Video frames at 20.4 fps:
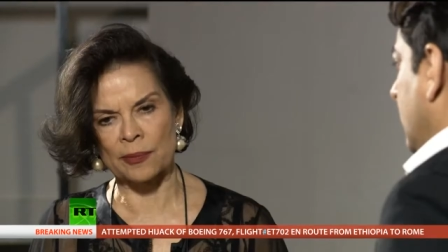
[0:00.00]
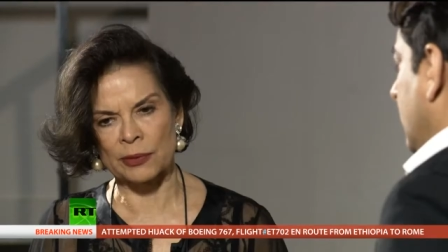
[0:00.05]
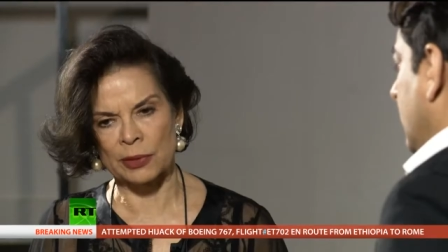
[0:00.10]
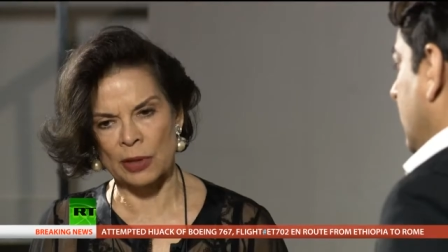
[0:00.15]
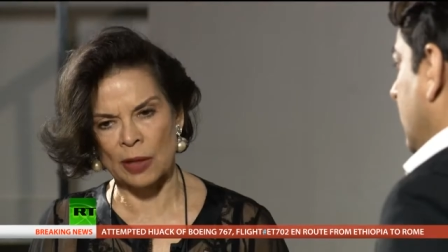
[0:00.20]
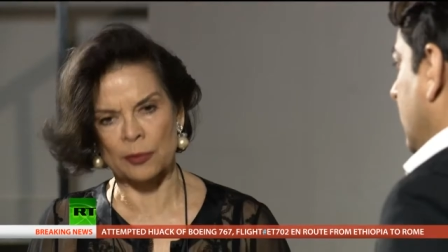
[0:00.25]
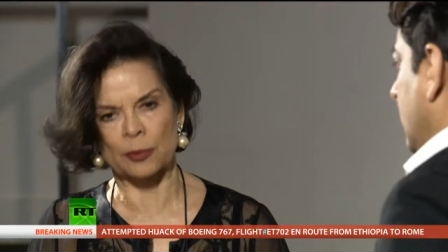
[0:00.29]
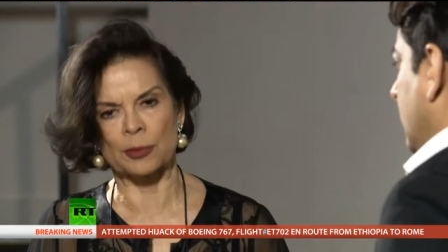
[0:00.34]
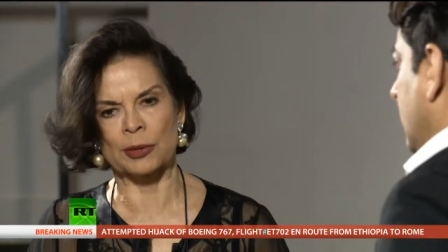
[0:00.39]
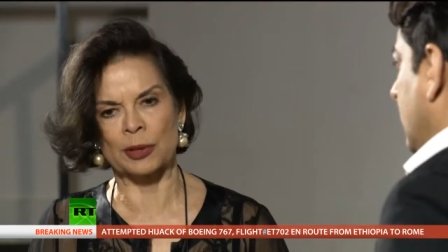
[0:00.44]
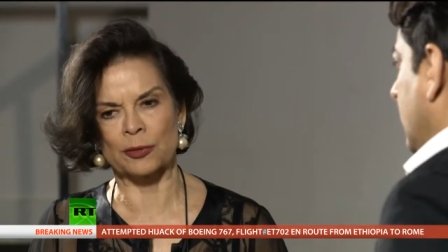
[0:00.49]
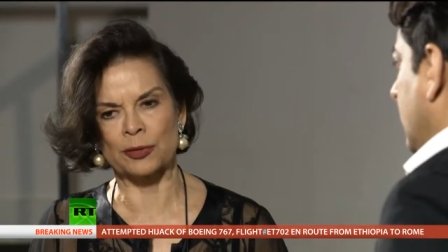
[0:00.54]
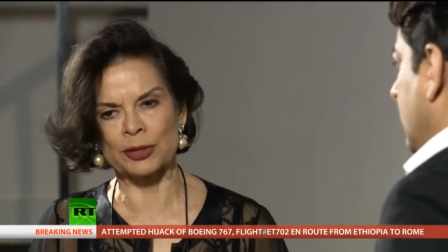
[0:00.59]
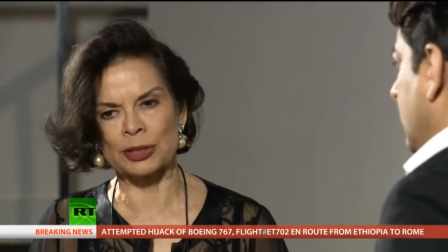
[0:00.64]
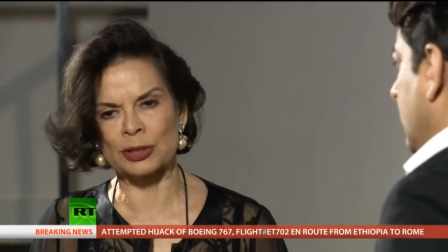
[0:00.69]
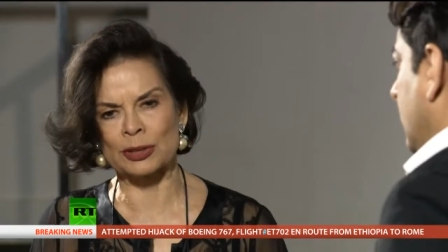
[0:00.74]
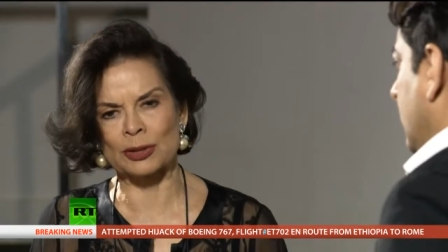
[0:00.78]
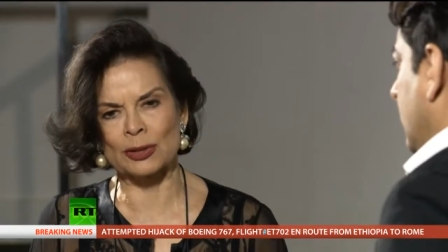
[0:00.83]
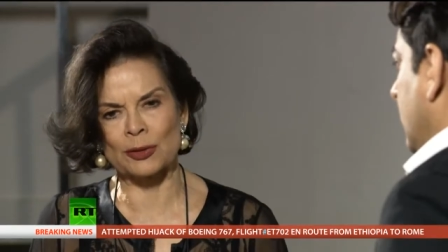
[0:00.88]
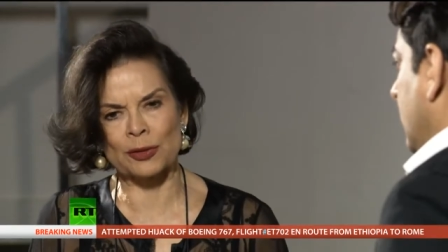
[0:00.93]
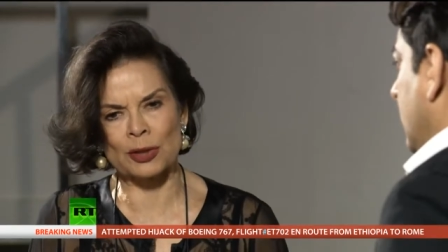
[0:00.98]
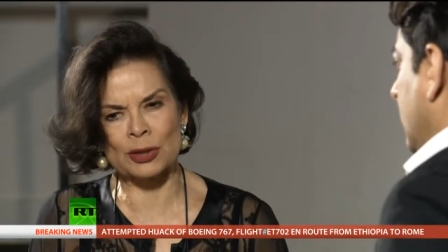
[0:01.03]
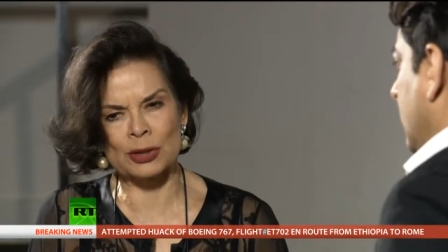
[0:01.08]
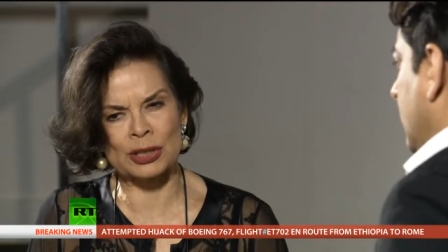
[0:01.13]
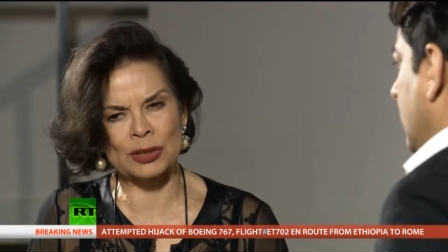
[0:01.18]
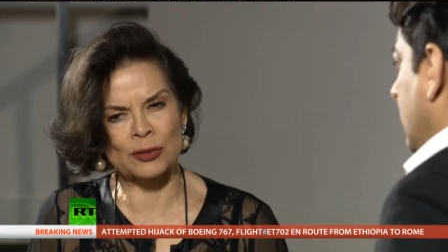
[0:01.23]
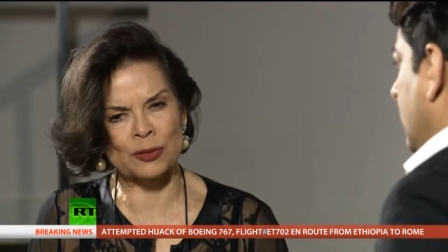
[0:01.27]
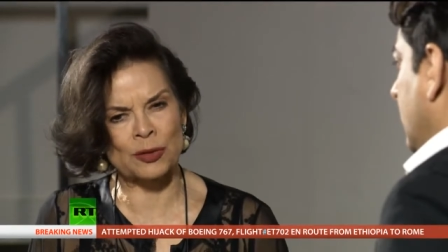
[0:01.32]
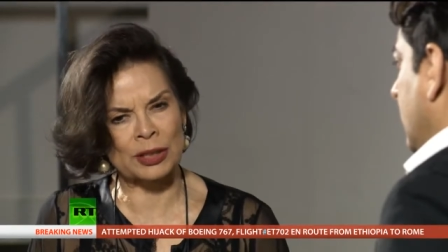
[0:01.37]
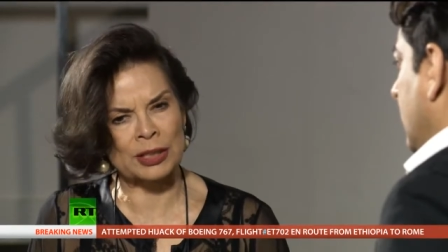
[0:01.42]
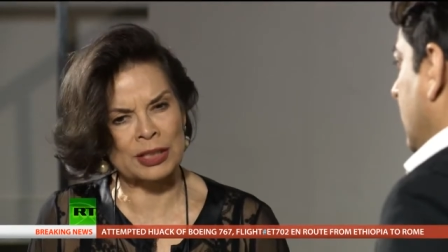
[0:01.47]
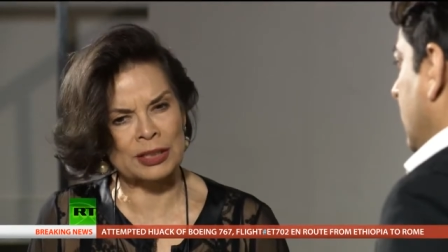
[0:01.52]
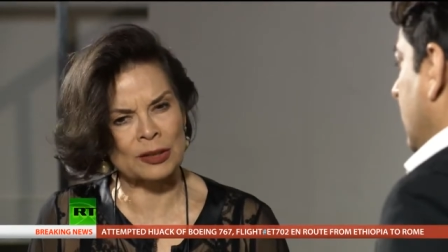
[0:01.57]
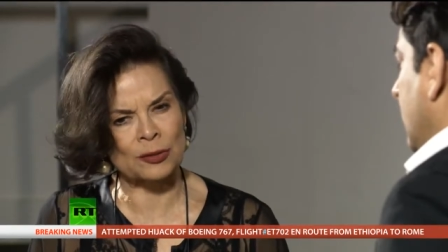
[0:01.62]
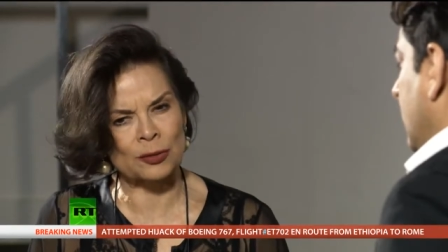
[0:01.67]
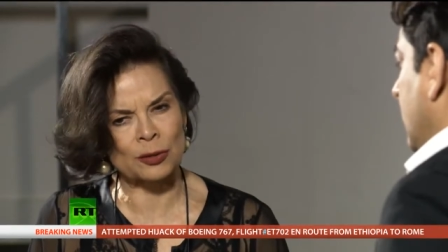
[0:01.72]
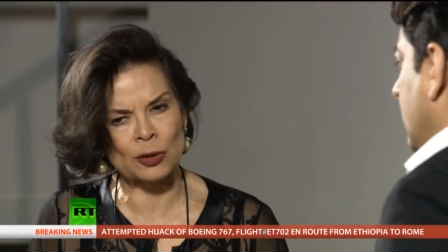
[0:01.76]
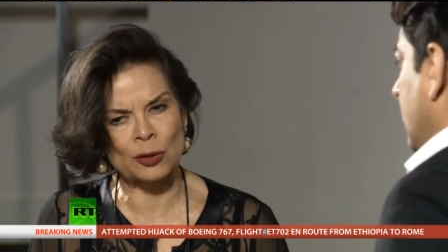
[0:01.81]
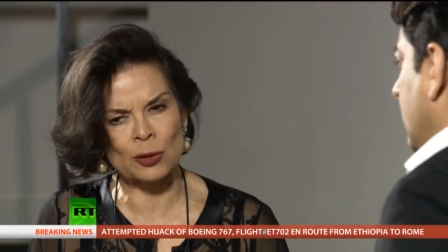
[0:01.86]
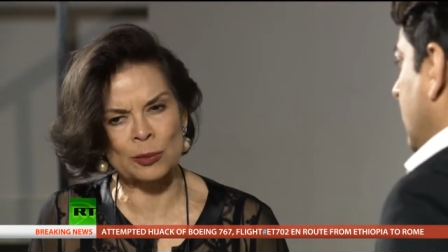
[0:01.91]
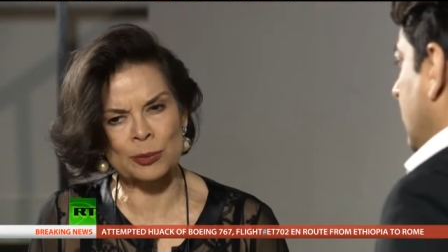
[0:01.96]
government official, of course, it's very
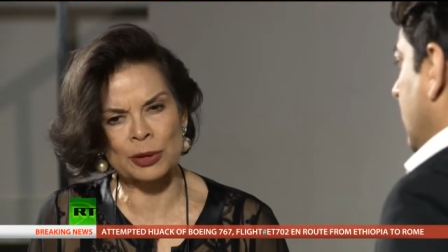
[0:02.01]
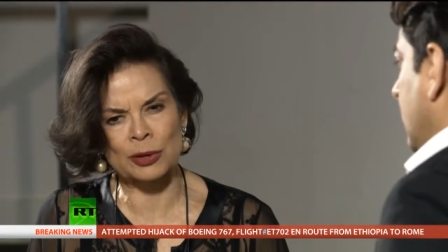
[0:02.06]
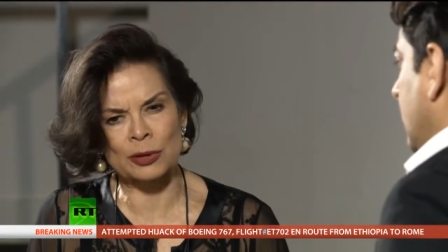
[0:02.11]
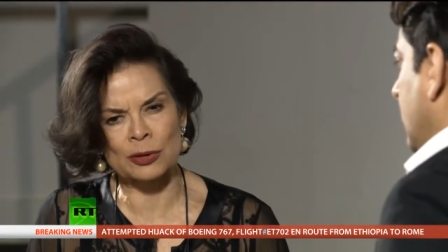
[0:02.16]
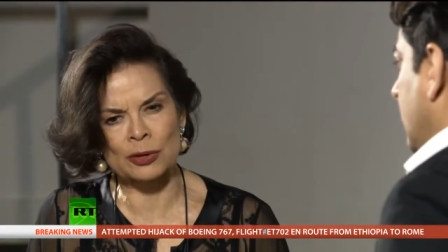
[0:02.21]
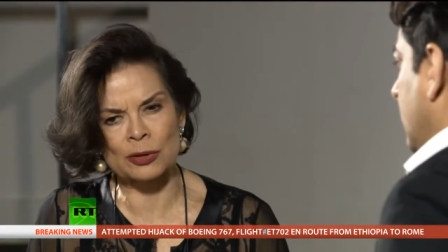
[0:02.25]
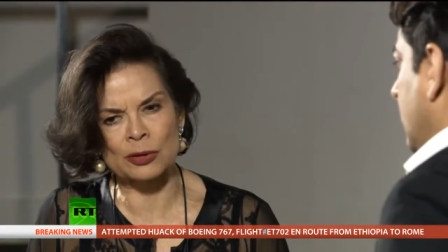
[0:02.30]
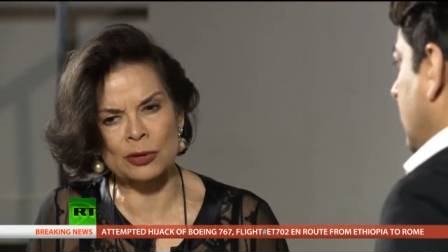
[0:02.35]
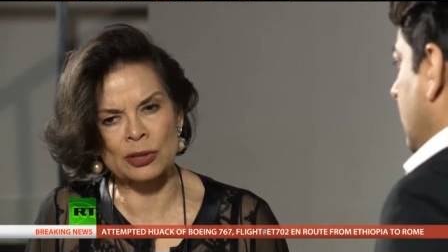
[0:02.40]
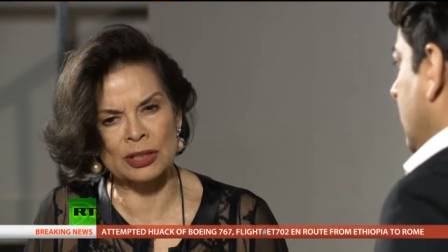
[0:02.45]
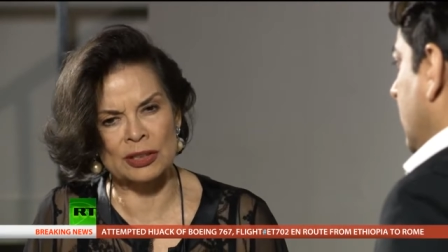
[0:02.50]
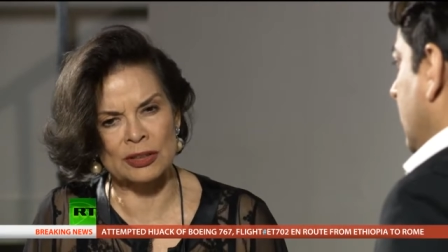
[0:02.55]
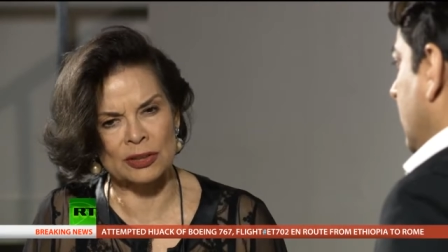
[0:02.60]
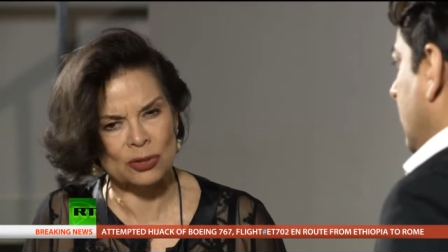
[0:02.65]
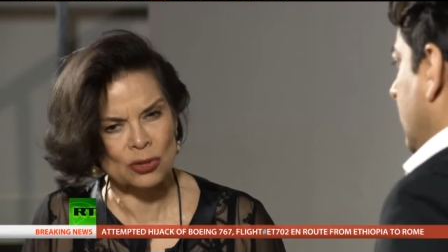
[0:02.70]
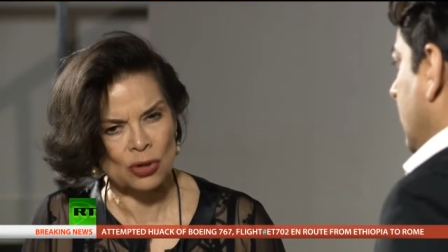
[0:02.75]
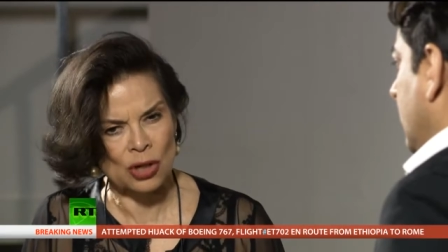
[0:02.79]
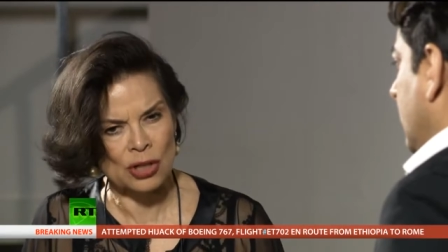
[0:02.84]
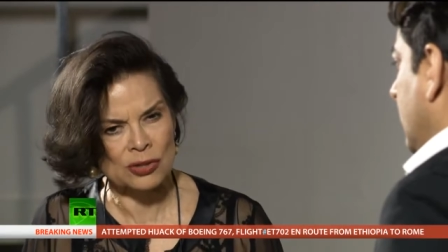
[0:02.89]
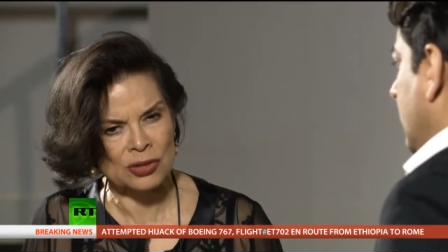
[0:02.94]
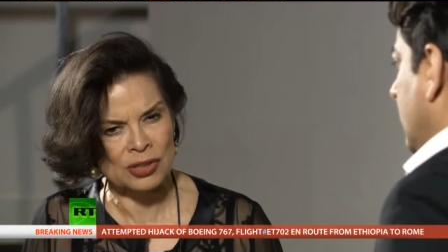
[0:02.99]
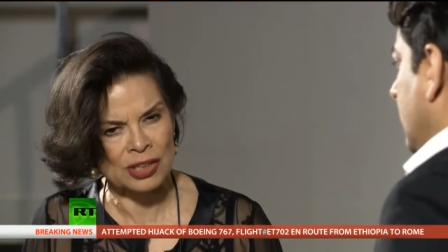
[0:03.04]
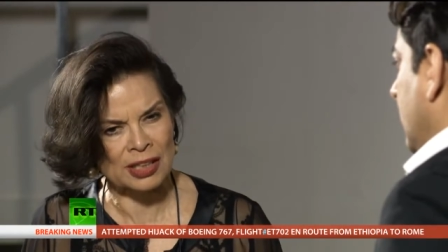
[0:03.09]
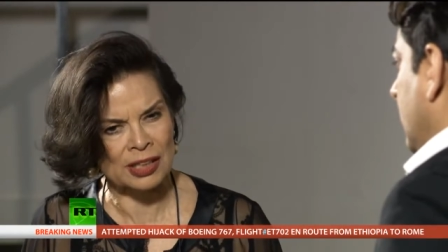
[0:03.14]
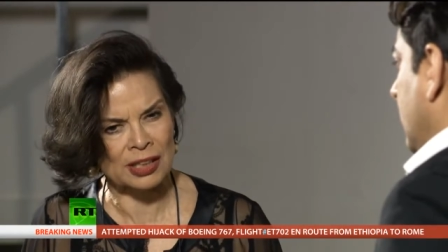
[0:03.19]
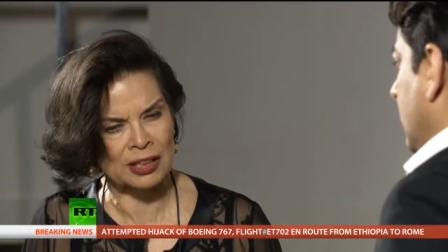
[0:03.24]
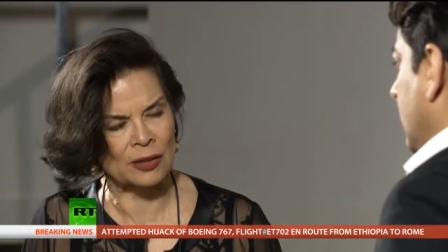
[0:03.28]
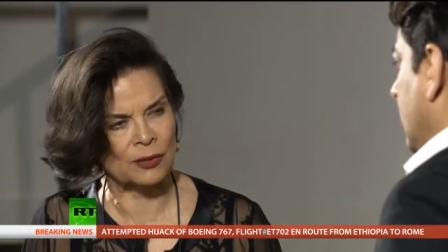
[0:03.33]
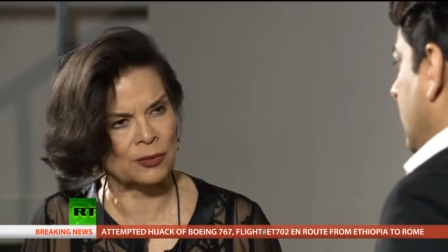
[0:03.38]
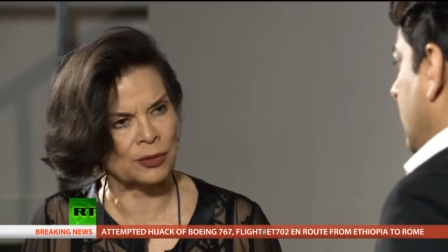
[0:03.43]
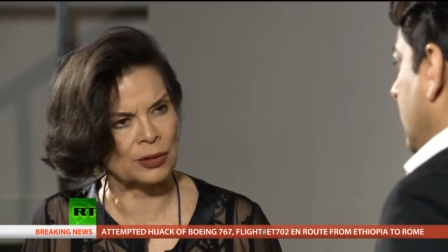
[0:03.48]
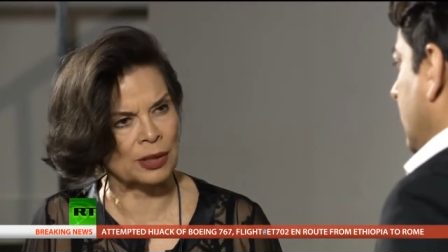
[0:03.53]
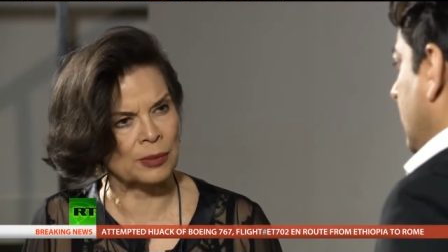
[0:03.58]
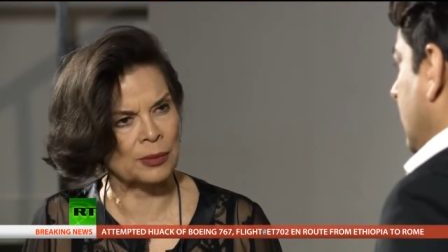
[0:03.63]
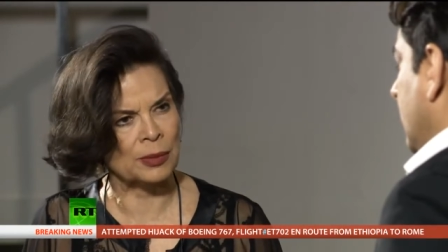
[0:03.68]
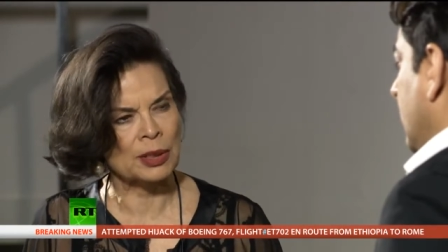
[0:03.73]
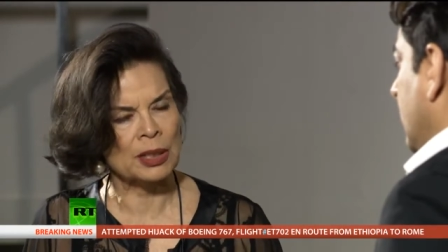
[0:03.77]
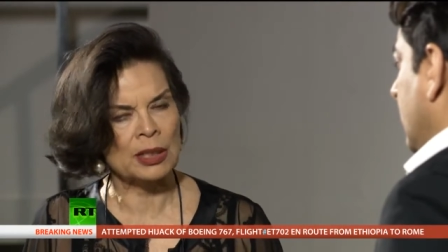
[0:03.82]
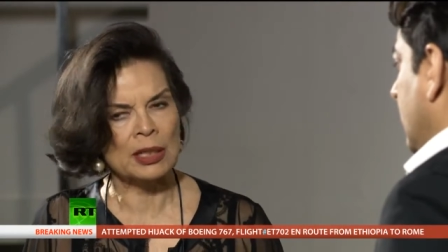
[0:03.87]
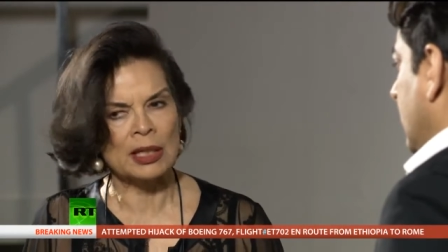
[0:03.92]
difficult because you didn't trust any of them.